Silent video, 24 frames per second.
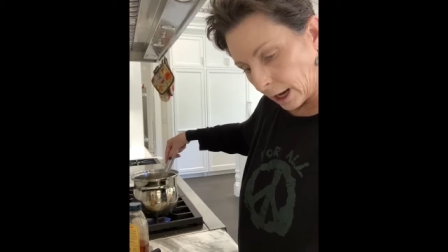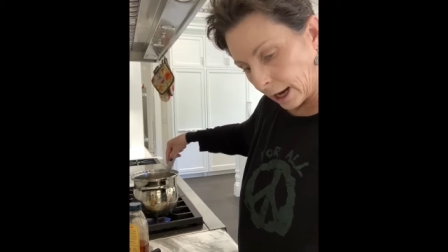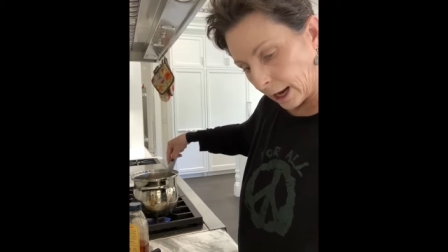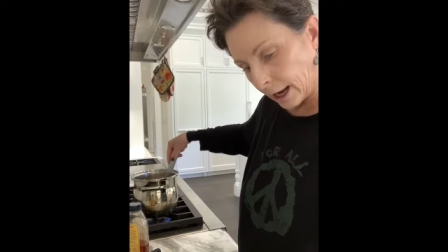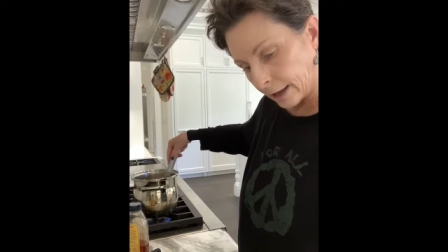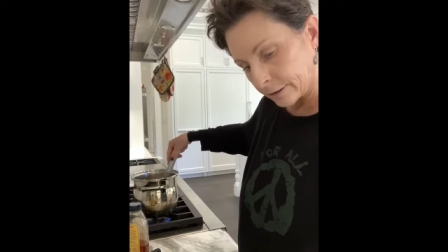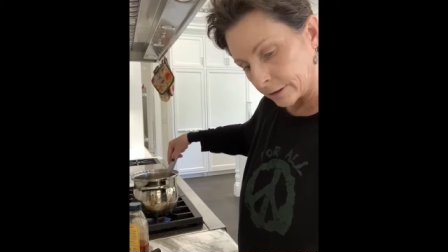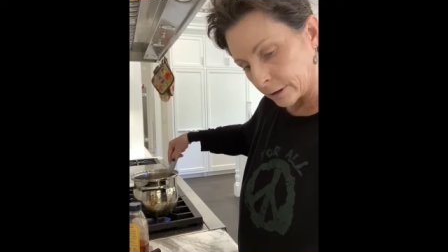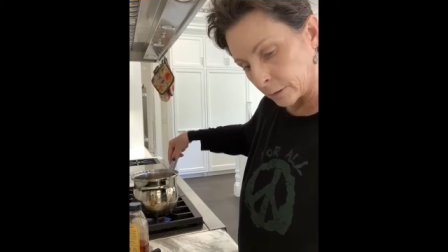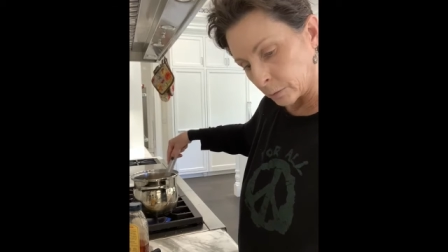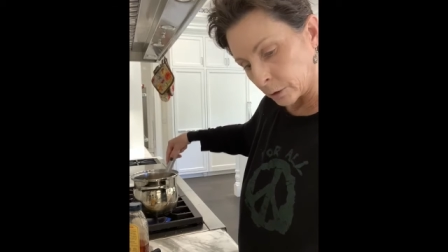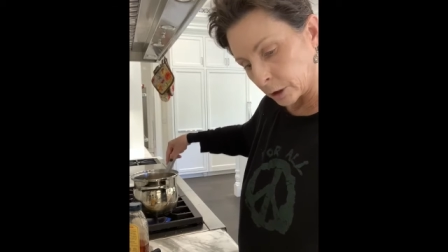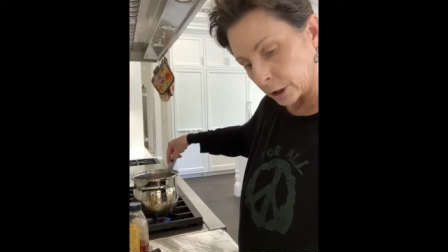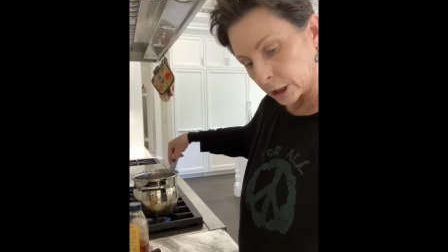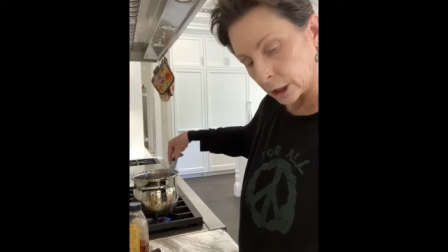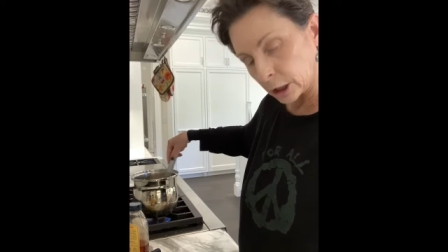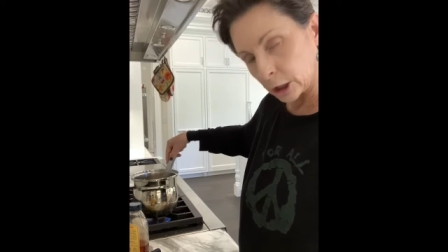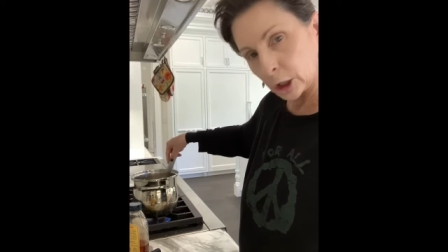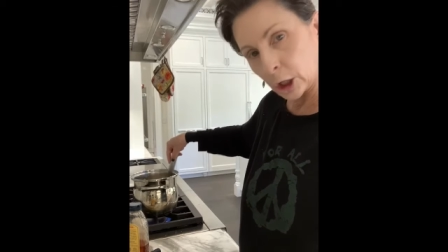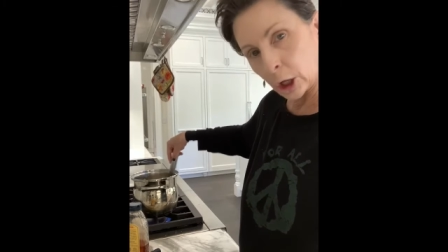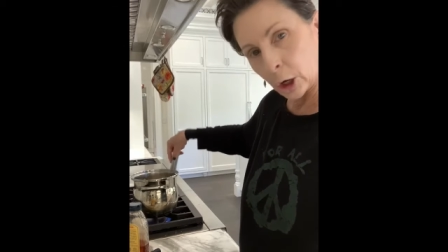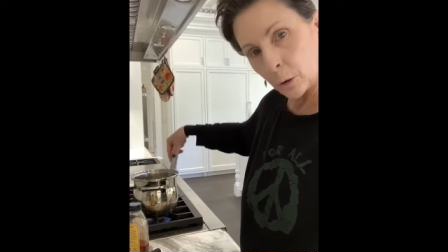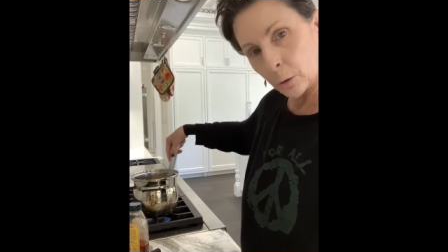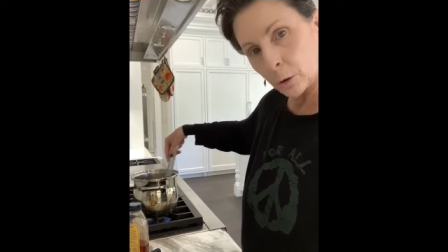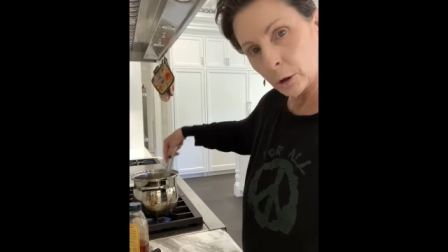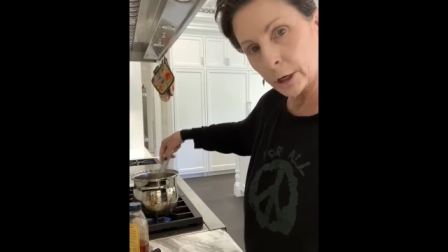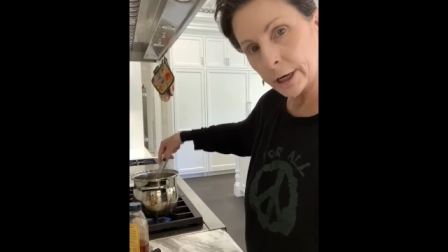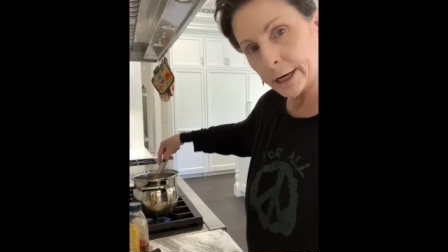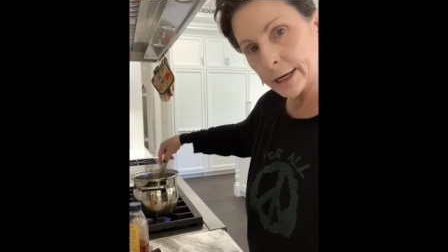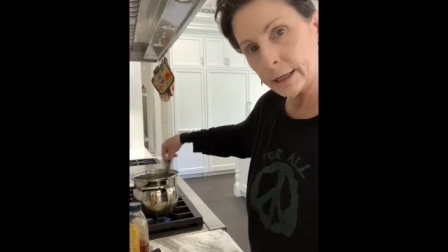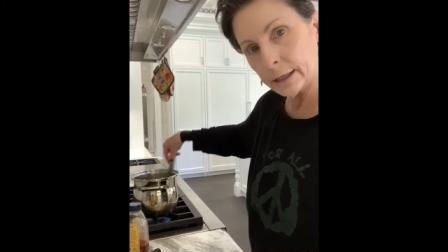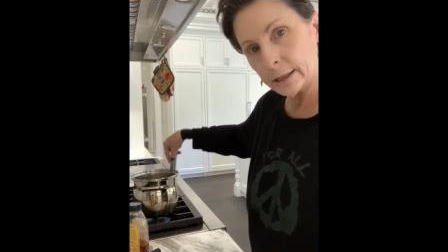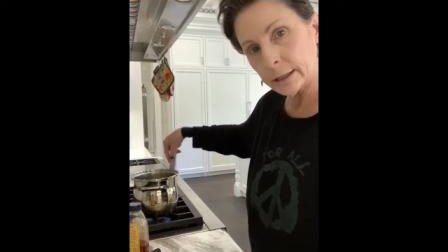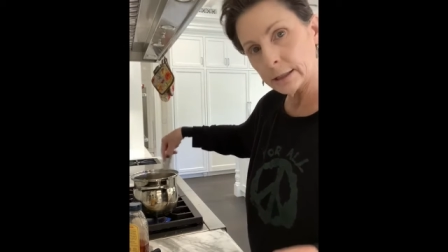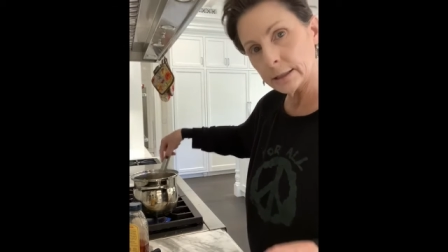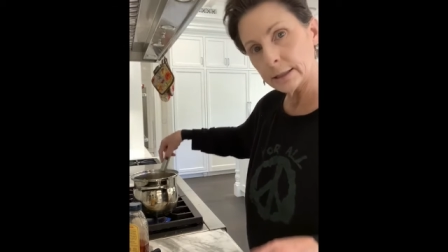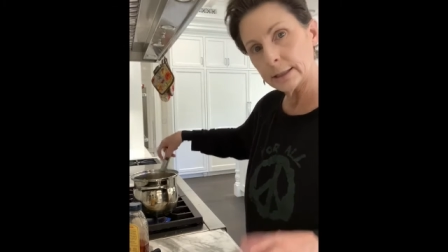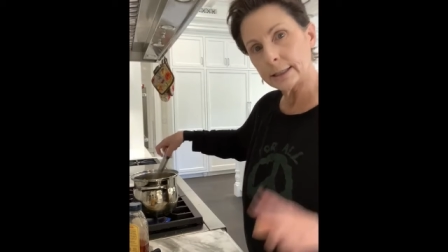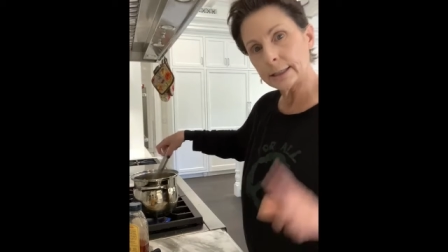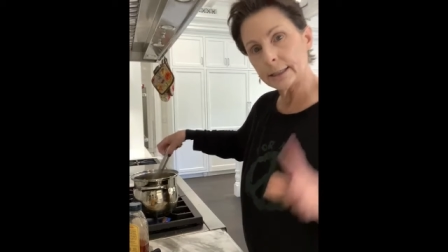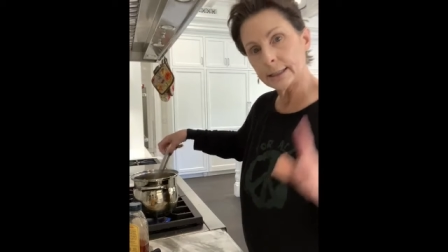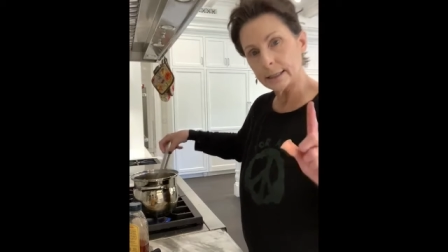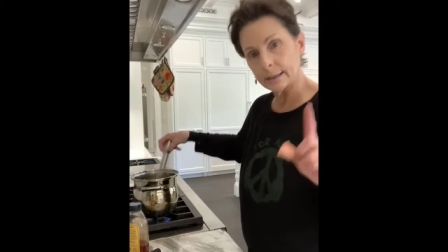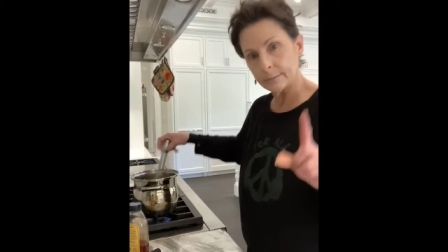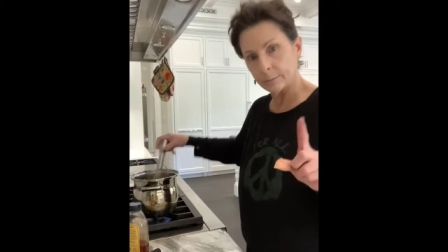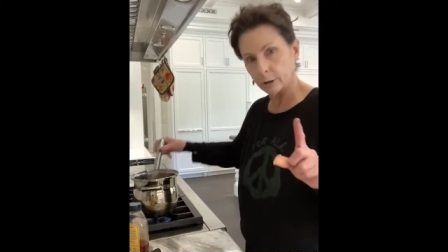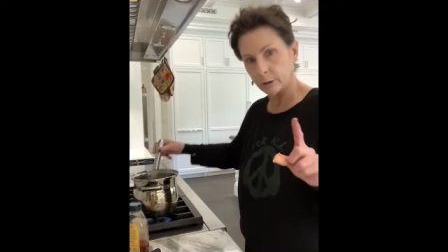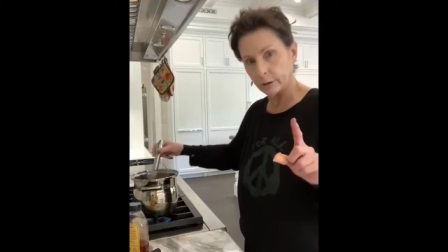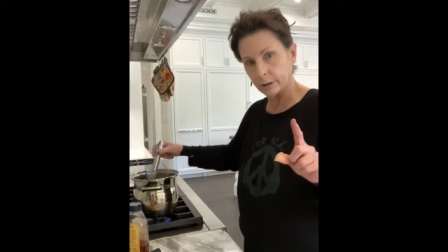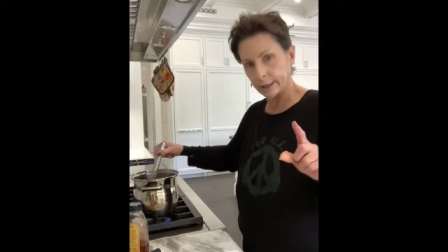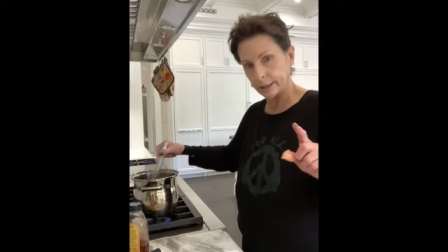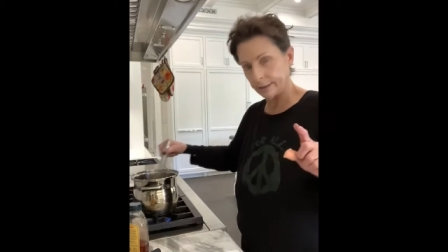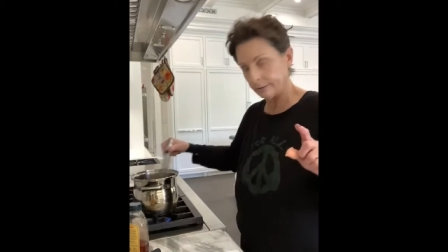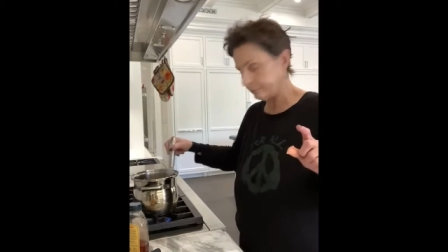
And then we're gonna lower it and simmer it